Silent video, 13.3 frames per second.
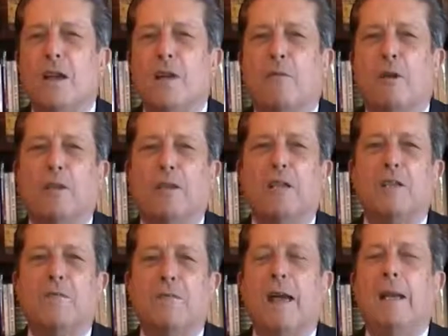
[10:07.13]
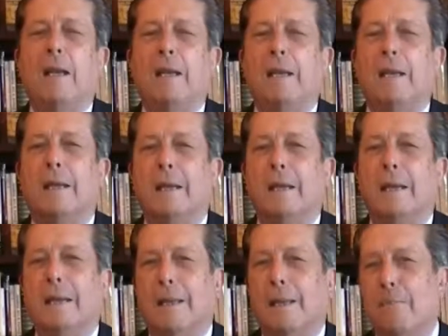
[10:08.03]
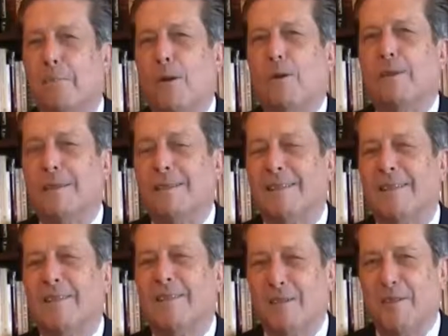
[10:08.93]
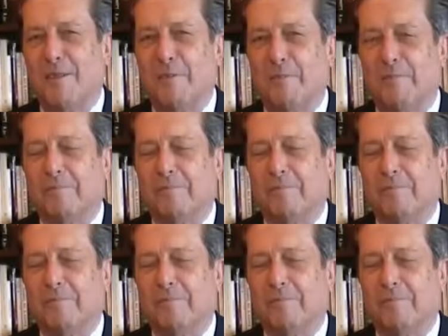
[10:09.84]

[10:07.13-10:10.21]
for this very important transition